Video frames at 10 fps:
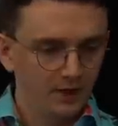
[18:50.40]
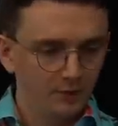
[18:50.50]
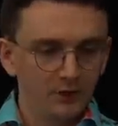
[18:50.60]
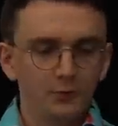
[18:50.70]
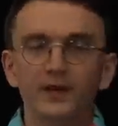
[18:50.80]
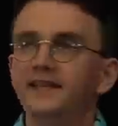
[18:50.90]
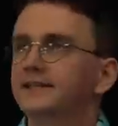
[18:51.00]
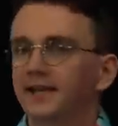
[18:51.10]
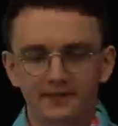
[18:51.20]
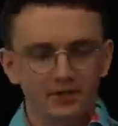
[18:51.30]
with weak
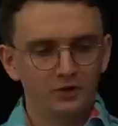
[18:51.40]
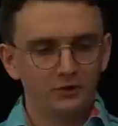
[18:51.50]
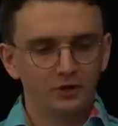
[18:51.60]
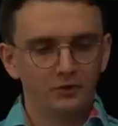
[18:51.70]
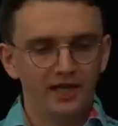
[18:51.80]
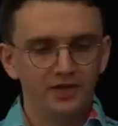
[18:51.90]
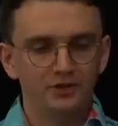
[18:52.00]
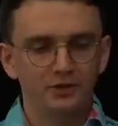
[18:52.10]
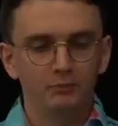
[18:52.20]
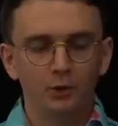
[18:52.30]
tactical
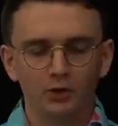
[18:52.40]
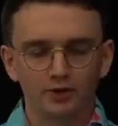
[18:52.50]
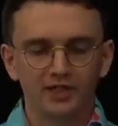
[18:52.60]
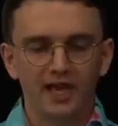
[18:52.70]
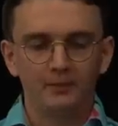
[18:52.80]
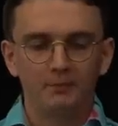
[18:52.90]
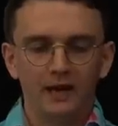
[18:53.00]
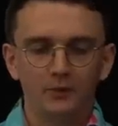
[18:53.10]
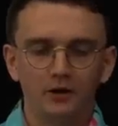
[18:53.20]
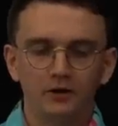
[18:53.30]
cohesion and poor staying
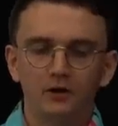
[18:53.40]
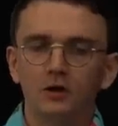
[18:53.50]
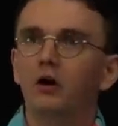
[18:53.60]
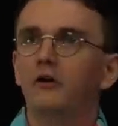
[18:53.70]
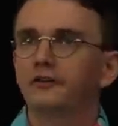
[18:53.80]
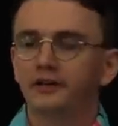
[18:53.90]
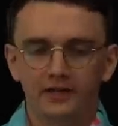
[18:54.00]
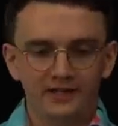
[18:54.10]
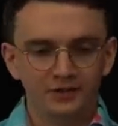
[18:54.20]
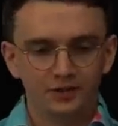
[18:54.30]
power often
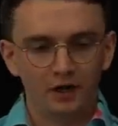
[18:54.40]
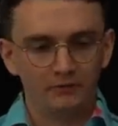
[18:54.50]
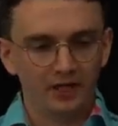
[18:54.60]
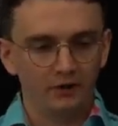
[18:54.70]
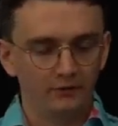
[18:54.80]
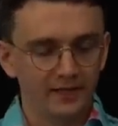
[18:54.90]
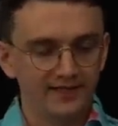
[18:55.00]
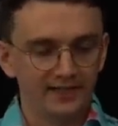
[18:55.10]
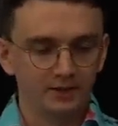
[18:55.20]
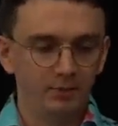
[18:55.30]
ensuring or
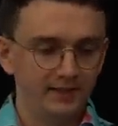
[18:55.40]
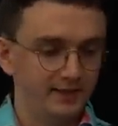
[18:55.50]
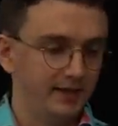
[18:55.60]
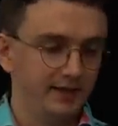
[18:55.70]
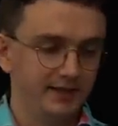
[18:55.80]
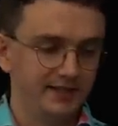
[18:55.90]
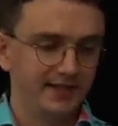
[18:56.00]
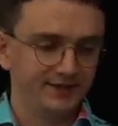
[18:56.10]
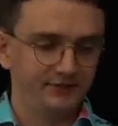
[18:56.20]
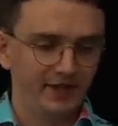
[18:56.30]
exacerbating an
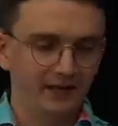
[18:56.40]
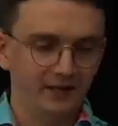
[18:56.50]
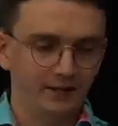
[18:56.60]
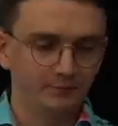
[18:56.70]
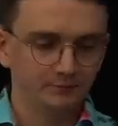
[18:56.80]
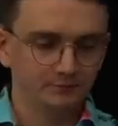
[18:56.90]
attack's failure.